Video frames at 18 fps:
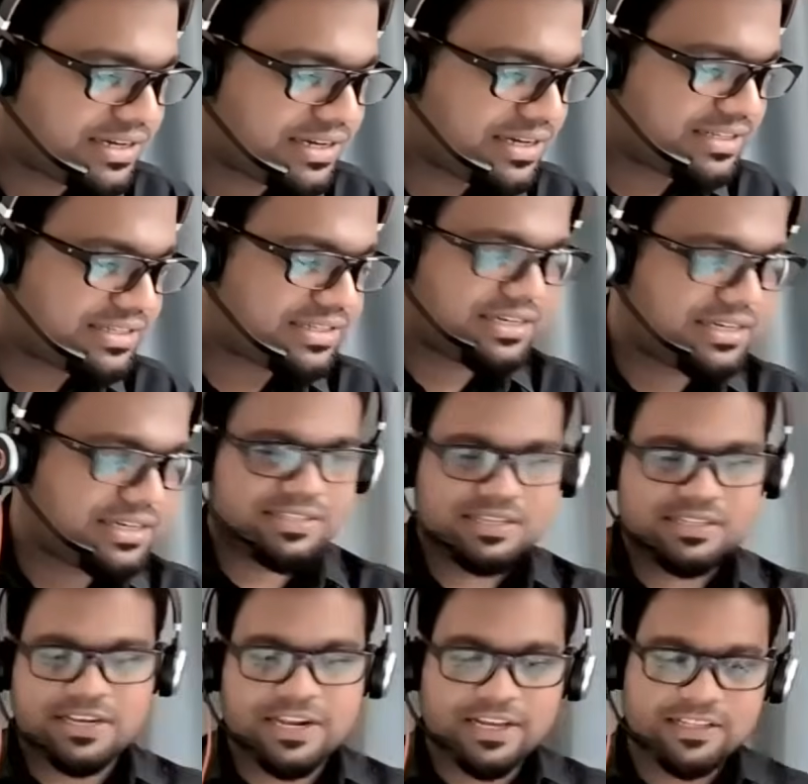See,
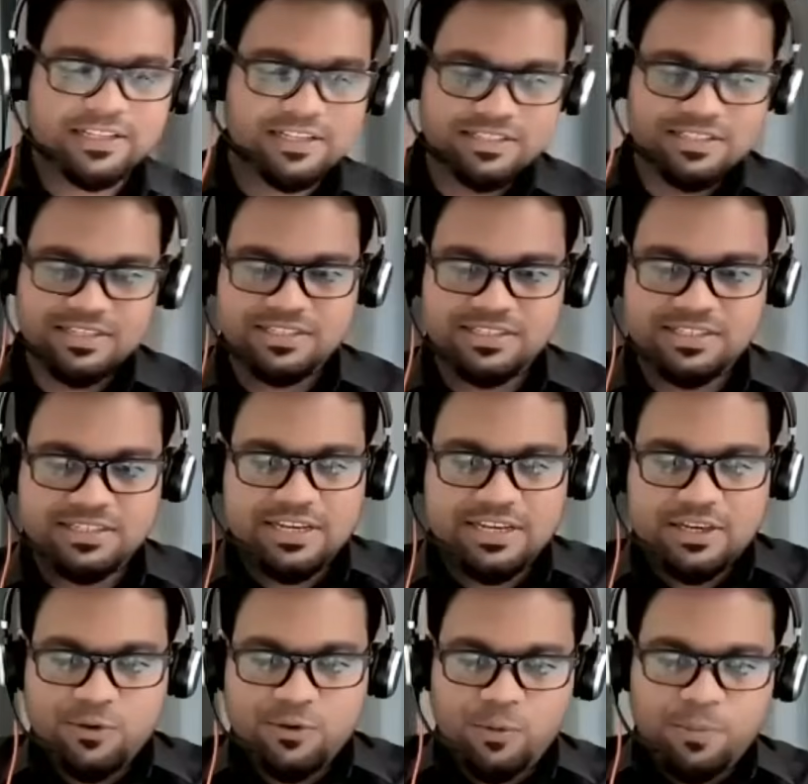it's like this. It's
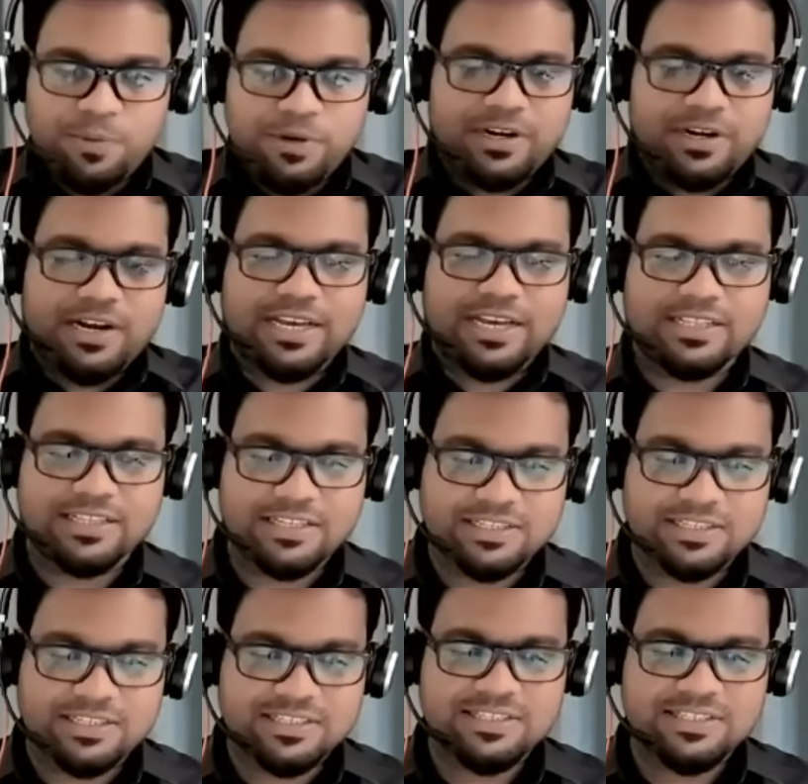like you open it like
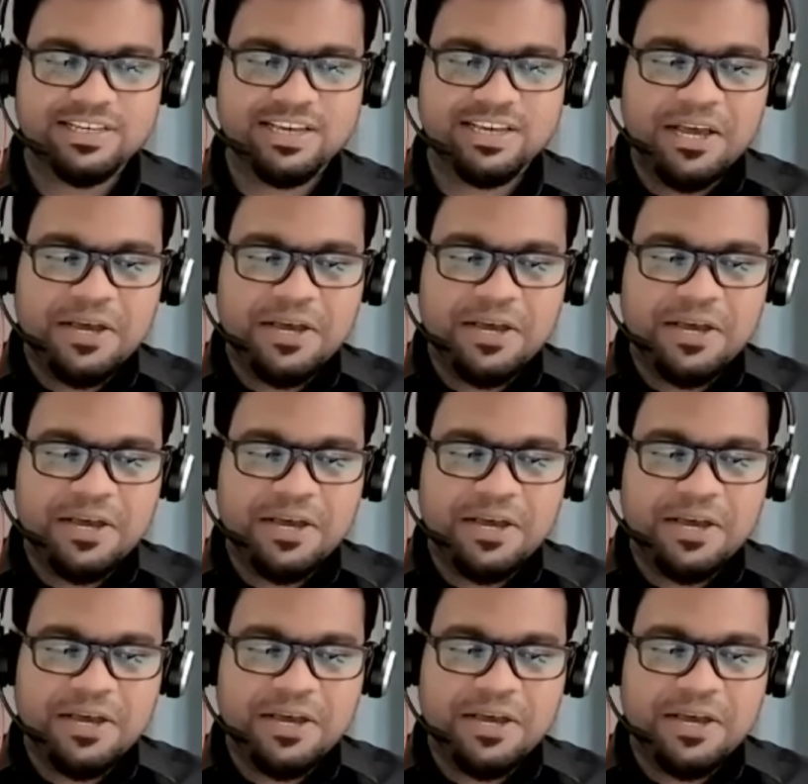this.